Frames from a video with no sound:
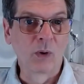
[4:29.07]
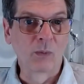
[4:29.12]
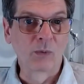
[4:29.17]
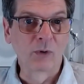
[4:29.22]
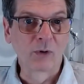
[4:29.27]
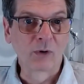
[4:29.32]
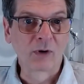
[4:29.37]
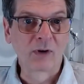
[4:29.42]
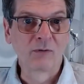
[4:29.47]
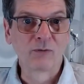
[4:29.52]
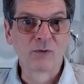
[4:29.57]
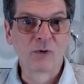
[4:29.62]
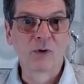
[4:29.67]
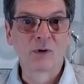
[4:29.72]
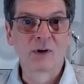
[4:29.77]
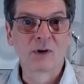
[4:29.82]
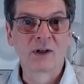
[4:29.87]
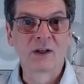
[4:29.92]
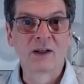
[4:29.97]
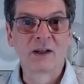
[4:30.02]
What we're looking
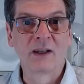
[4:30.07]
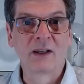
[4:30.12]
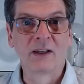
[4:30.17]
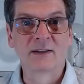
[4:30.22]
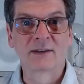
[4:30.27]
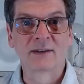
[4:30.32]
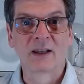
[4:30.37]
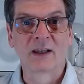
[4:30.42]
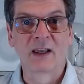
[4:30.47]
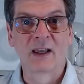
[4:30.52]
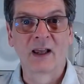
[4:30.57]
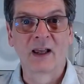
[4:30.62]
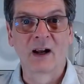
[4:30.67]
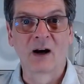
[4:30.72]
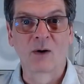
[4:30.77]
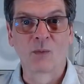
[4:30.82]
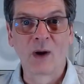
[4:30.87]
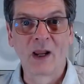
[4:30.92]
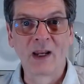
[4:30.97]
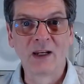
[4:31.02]
for is
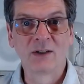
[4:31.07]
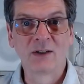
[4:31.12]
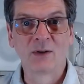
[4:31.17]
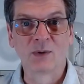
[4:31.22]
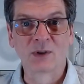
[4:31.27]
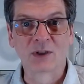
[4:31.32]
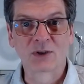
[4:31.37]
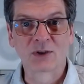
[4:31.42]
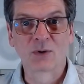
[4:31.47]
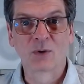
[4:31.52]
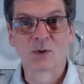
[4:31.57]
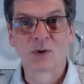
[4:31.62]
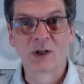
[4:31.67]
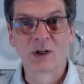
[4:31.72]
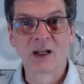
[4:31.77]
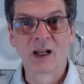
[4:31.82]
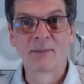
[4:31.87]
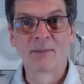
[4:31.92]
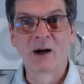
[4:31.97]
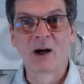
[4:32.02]
our way to a
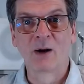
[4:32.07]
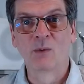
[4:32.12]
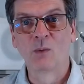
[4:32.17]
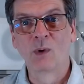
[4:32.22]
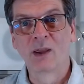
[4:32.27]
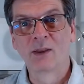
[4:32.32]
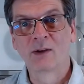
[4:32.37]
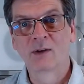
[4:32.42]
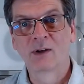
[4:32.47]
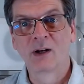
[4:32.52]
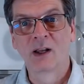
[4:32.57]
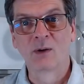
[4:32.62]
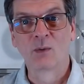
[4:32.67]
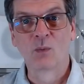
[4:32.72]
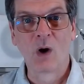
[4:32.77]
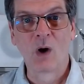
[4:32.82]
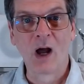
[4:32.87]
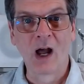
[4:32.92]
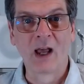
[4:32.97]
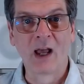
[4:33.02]
story about whether and
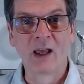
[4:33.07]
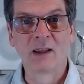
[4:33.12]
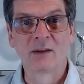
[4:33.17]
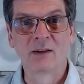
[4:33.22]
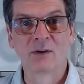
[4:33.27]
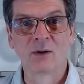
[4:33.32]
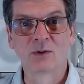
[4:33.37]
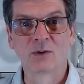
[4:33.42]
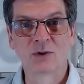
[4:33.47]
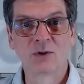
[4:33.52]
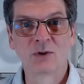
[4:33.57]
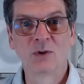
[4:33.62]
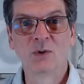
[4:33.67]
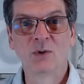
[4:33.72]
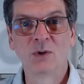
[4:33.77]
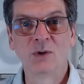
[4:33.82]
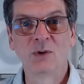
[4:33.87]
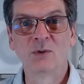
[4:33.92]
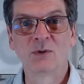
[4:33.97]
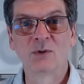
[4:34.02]
why those two
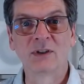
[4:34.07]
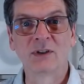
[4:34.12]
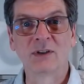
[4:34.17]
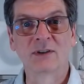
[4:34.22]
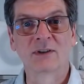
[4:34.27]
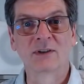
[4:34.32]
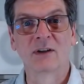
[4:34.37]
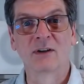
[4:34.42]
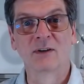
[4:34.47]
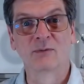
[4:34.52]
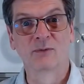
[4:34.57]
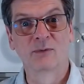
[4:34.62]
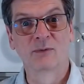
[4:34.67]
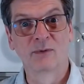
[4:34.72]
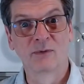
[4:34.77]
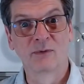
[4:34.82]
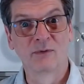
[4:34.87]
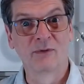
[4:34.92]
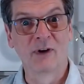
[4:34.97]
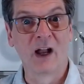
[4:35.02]
uses of
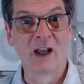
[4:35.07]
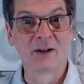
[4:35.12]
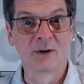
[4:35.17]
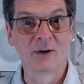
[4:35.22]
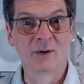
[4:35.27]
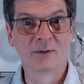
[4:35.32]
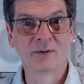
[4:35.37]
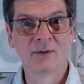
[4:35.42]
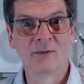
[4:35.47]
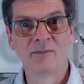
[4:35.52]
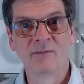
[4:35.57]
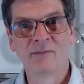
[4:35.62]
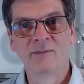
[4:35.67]
Fido